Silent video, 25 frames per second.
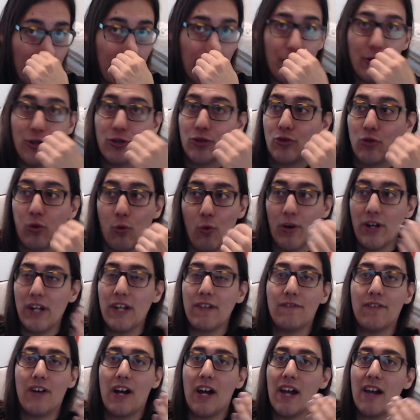
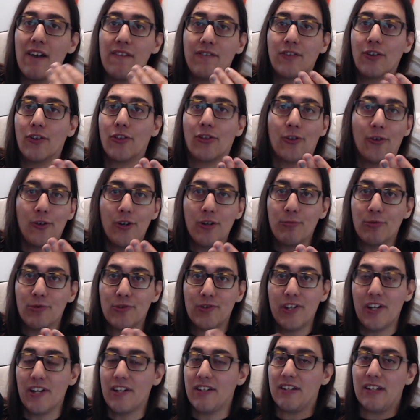25 to
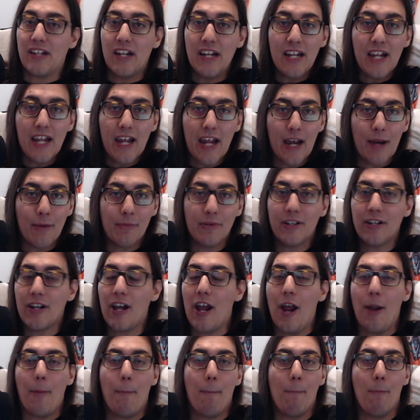30% Denny Hamlin
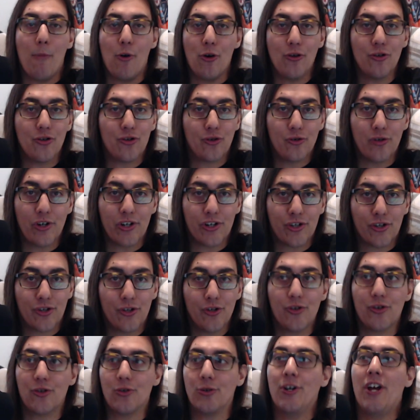and Martin Truex
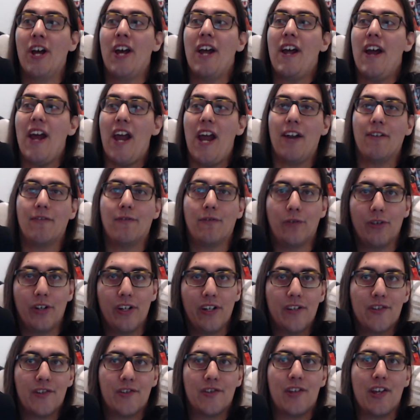Jr.
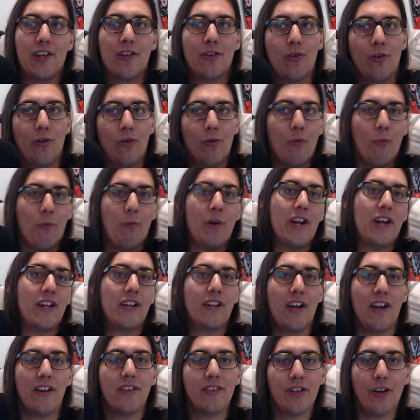every single week
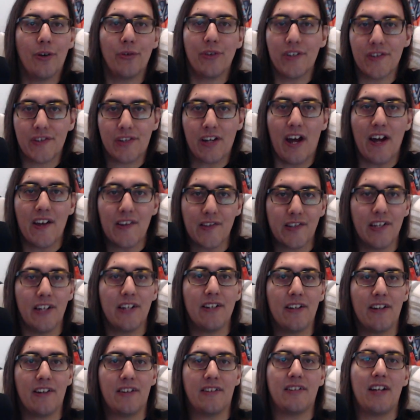until these guys get
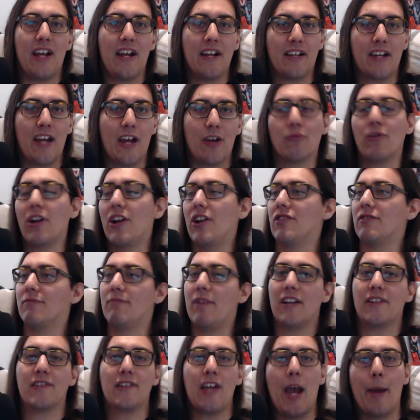into the 10K range.
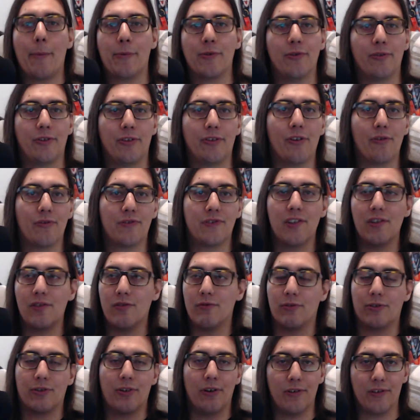Makes absolutely no sense
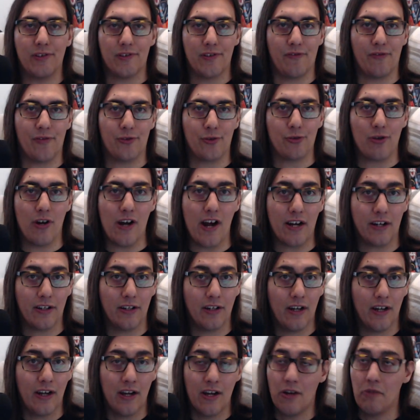regardless of the track.
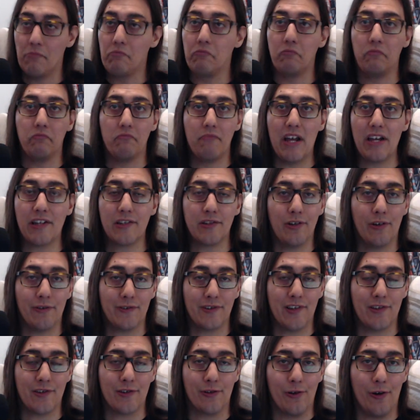Makes no
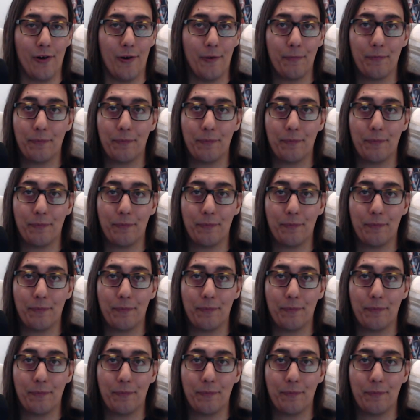sense at all.